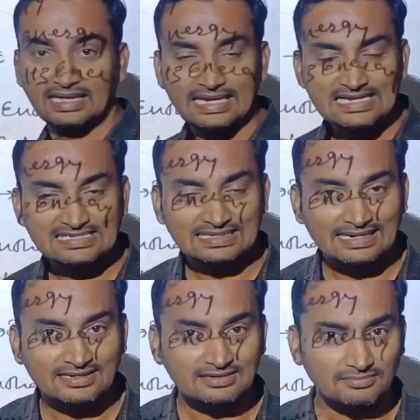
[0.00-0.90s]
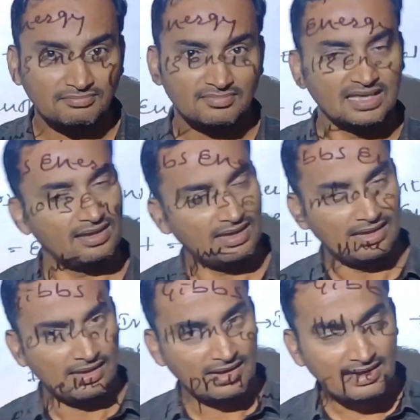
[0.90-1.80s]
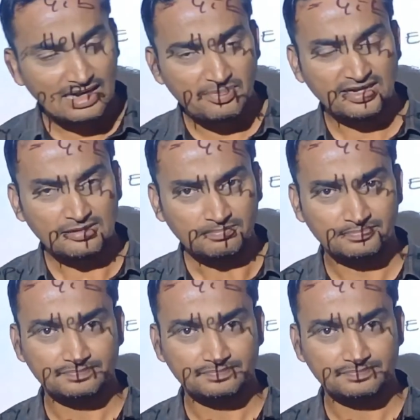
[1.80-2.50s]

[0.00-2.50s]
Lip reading: Is that clear? Clear beta?